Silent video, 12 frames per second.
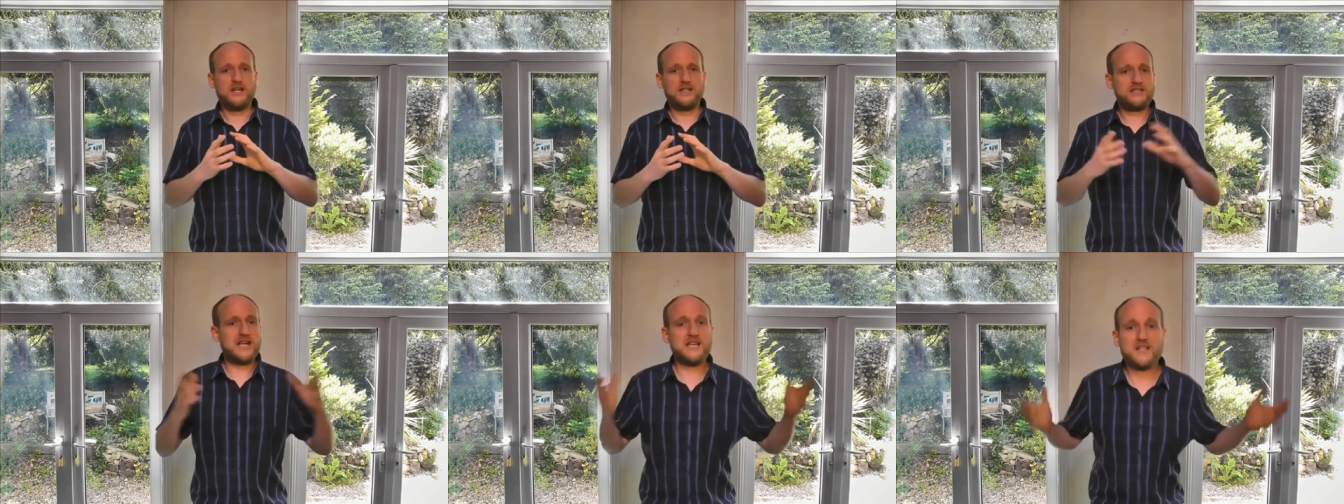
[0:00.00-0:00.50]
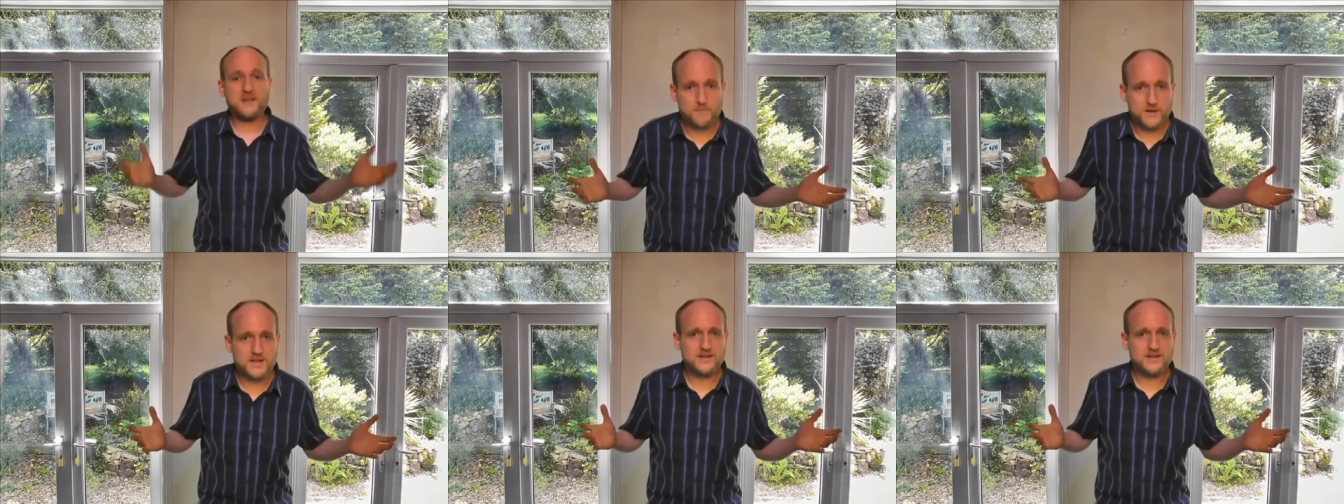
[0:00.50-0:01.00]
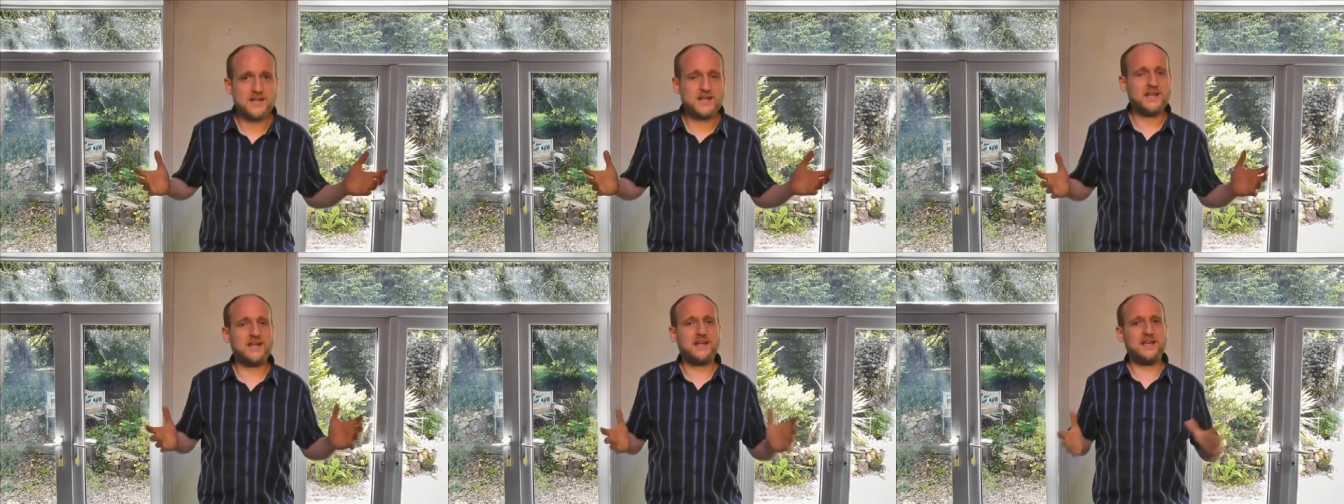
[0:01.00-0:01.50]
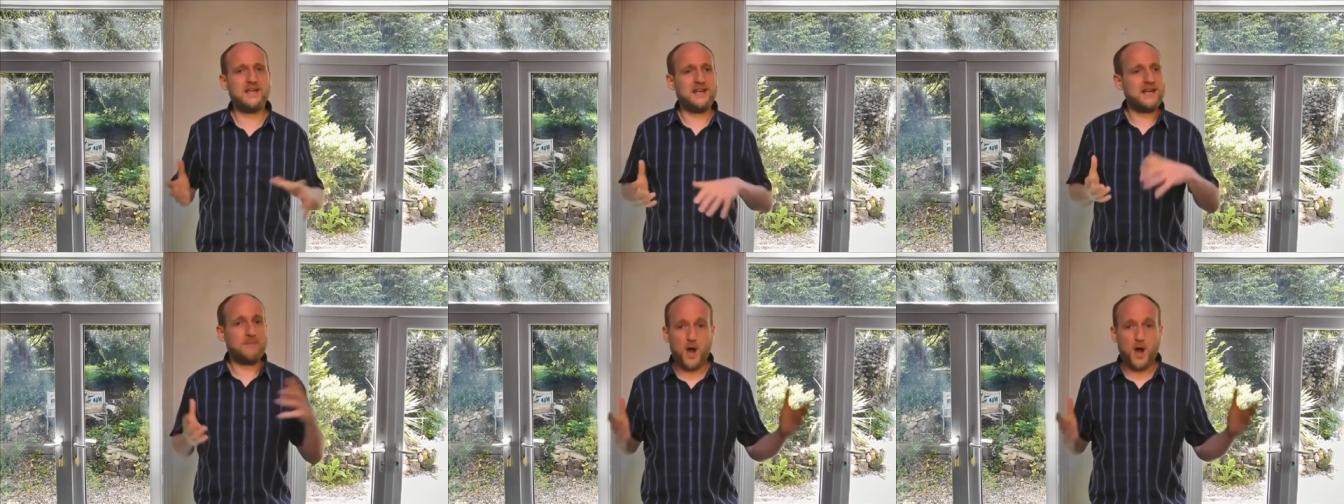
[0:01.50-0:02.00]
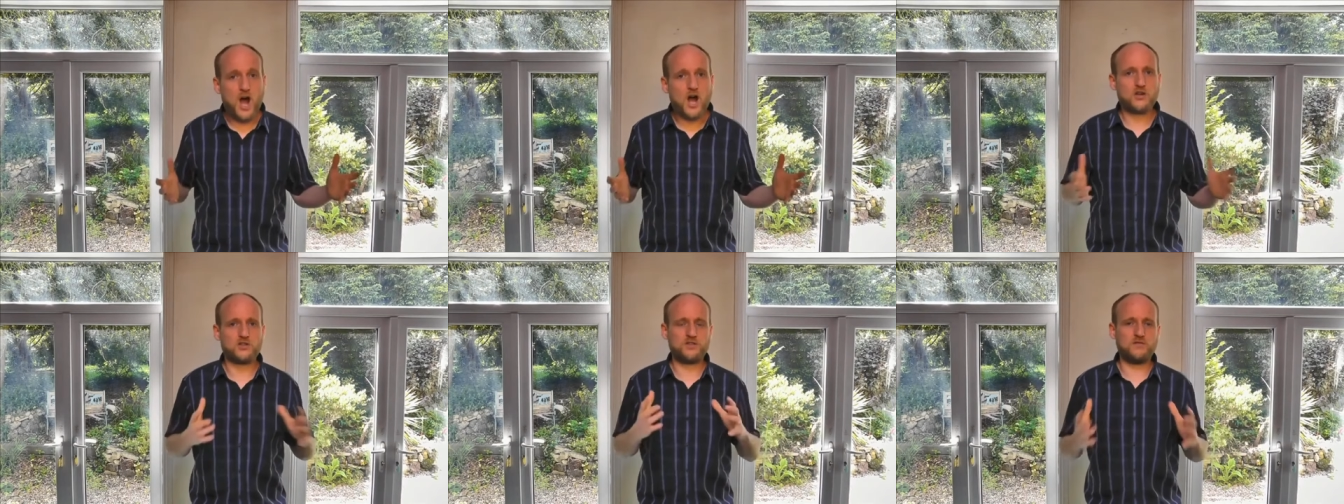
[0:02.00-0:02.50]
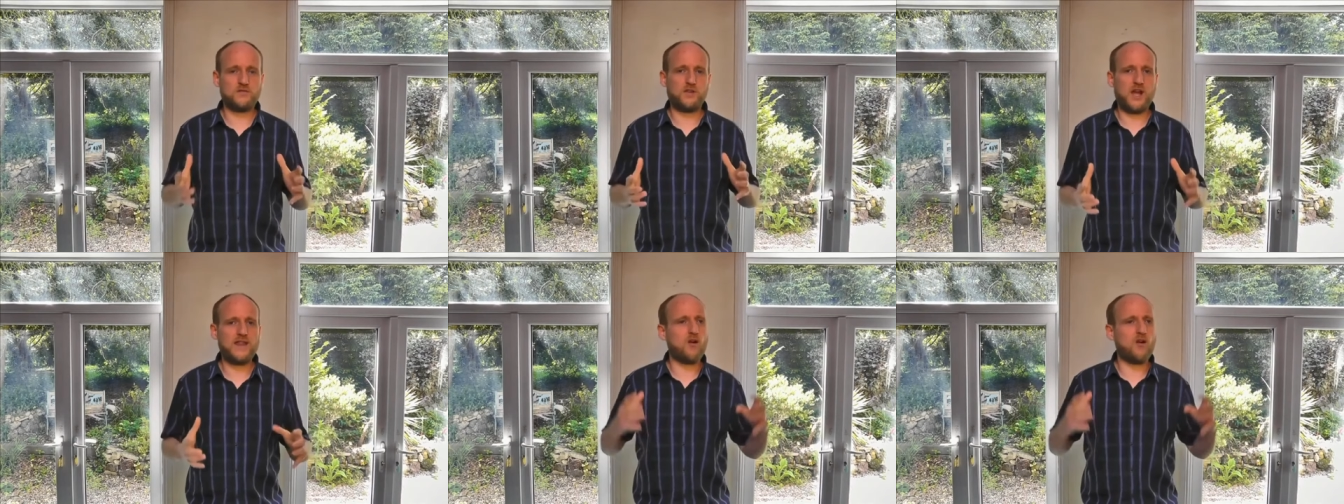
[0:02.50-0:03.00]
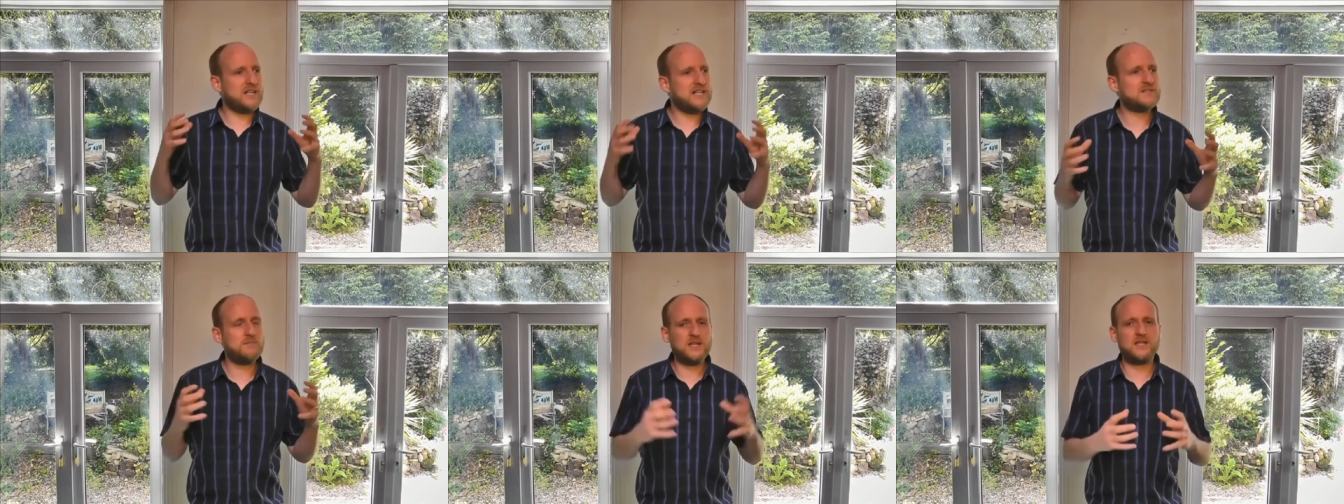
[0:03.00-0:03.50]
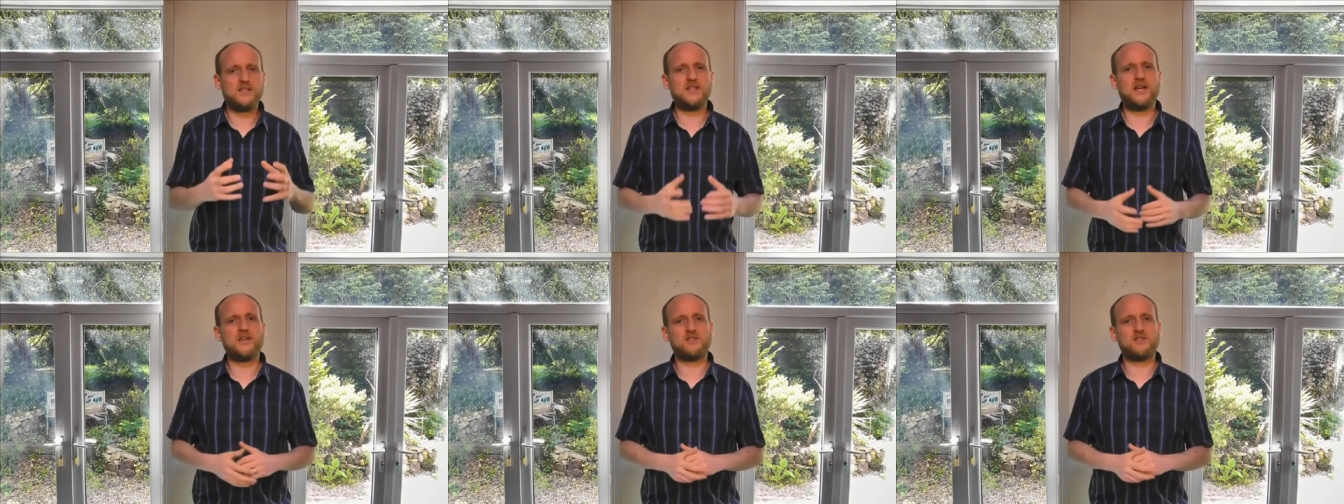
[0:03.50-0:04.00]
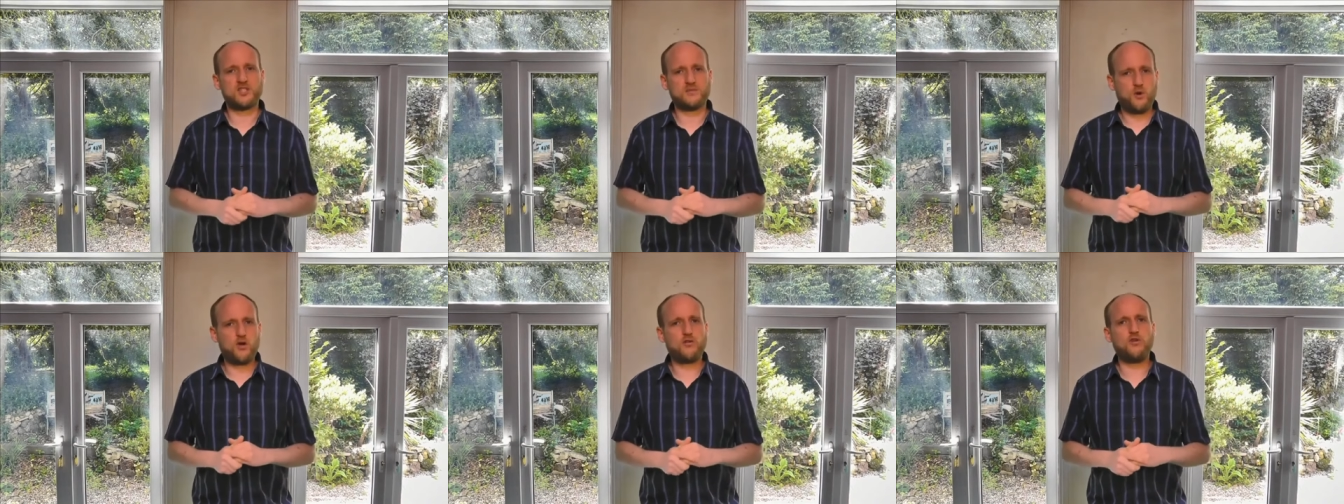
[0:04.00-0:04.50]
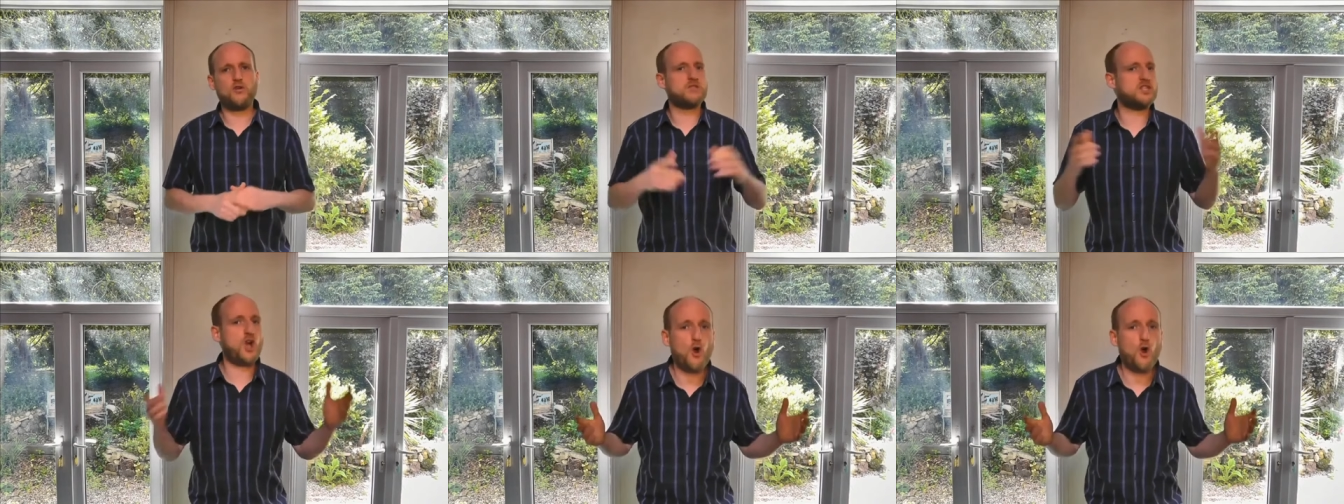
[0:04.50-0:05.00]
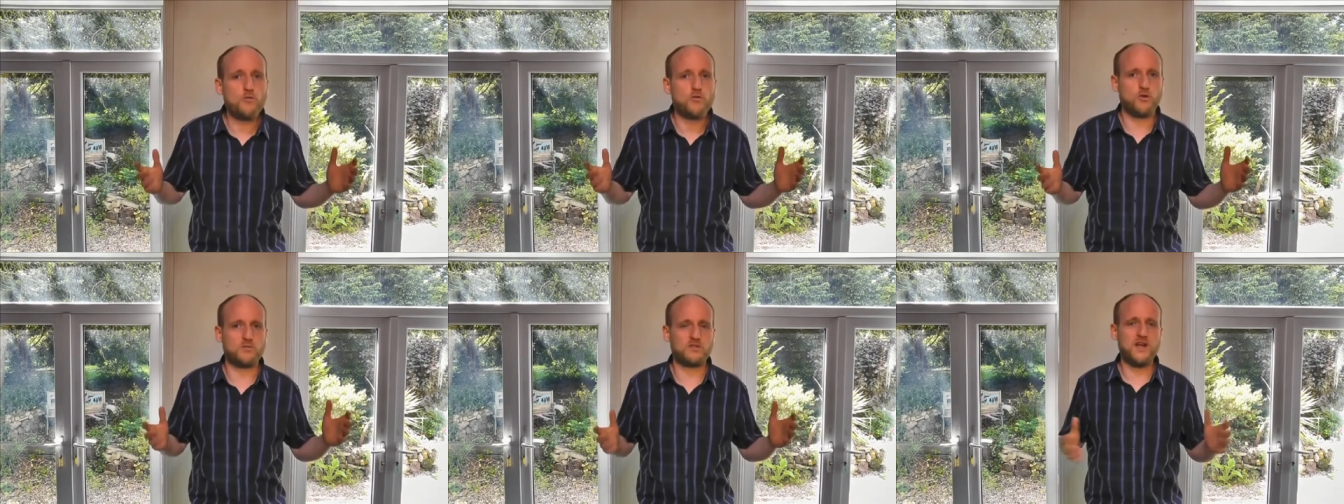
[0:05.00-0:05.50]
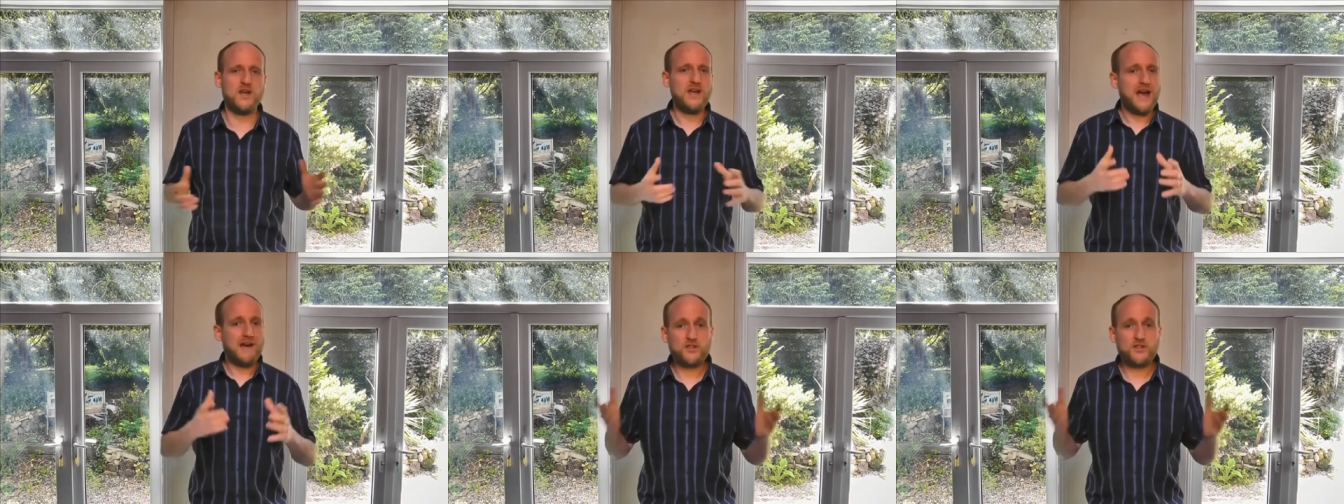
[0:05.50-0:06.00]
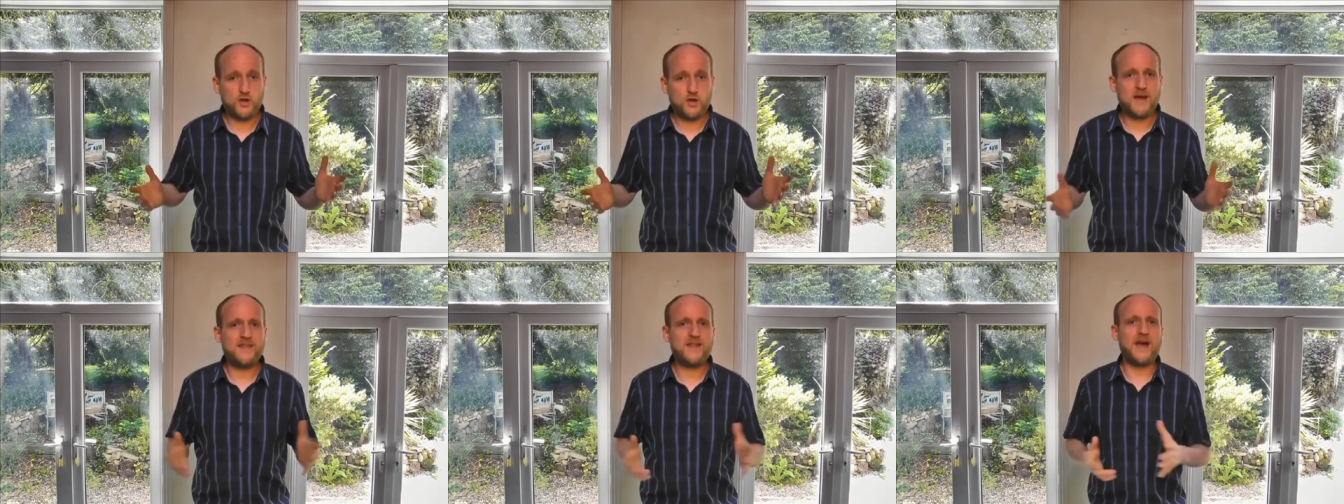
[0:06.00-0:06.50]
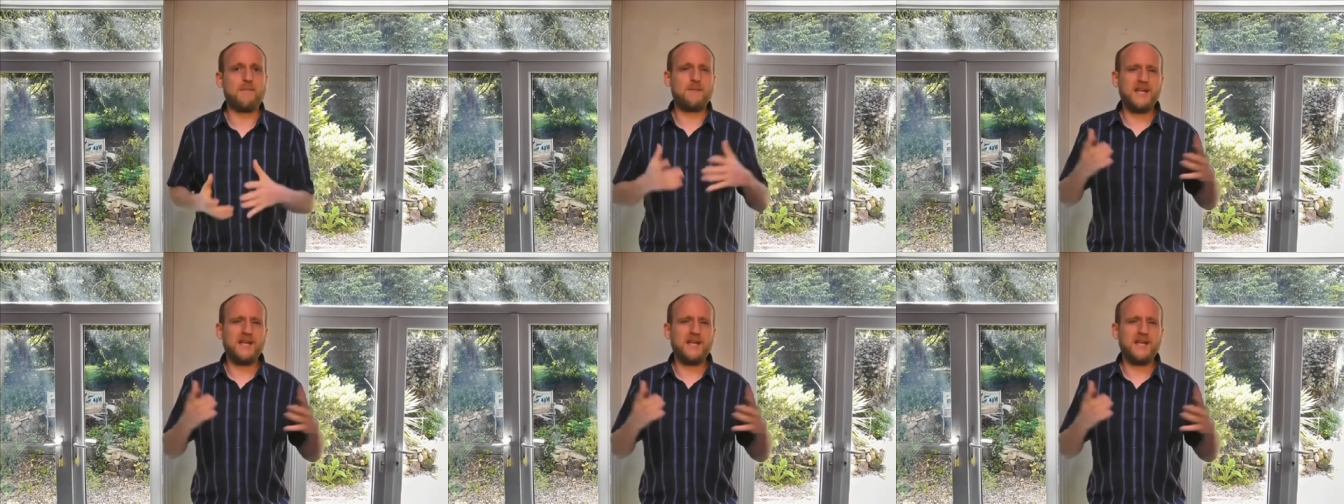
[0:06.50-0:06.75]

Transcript: Say in the in in, in a park or something like that, or at least meeting together in smaller groups as home groups. Have you thought about that?